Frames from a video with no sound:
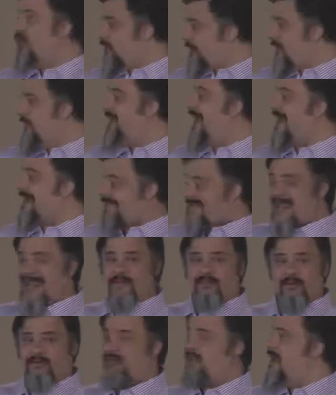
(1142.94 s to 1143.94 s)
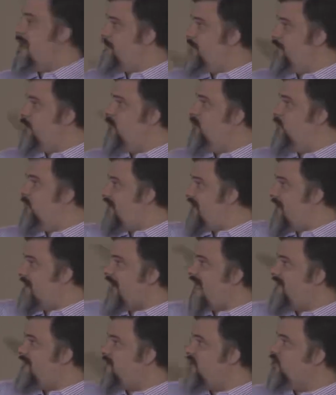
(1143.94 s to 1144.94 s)
look up that table, and boom, without
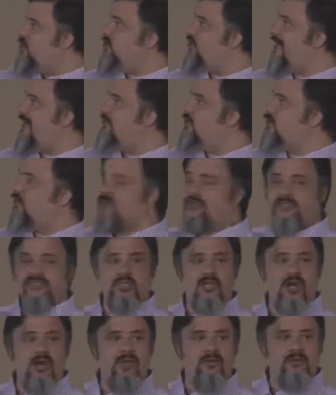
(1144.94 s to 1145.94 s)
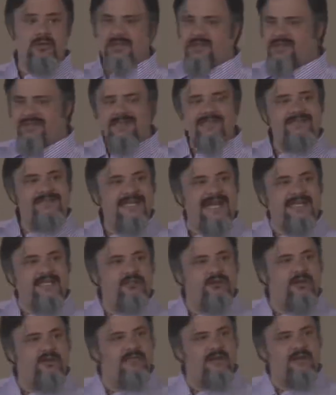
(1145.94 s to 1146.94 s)
having to change all this code, it's
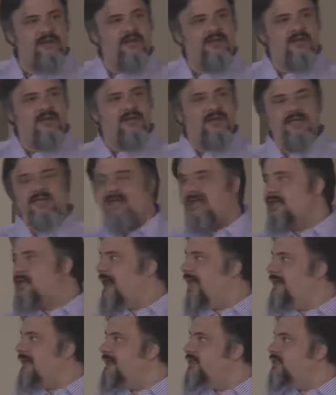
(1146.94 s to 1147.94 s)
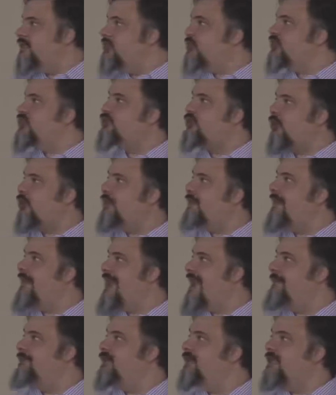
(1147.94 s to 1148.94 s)
data-driven. And I like to start my
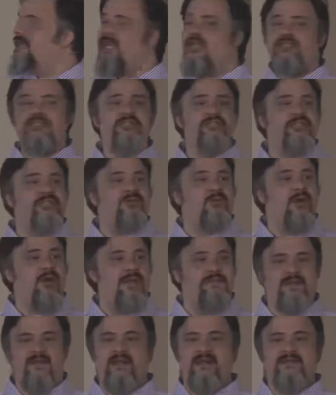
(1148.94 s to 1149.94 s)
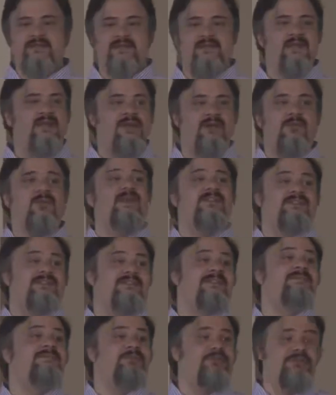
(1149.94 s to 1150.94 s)
applications this way because what's
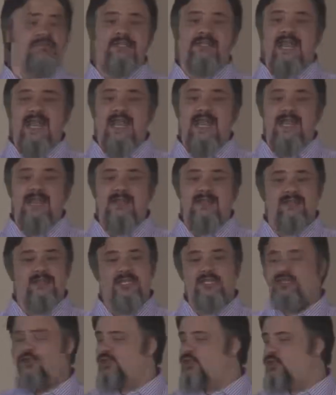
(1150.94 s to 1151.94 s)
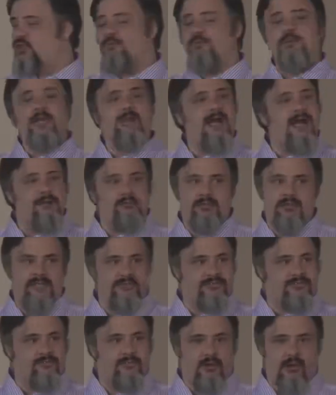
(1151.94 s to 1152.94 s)
simple today is super
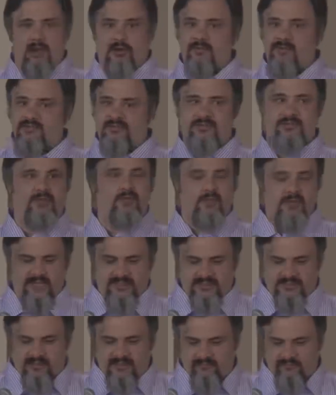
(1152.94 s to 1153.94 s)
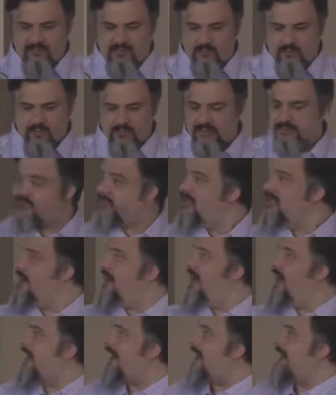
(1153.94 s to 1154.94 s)
complex tomorrow. It's just the way software works.
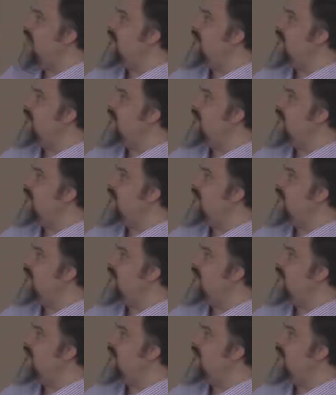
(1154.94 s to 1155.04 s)
I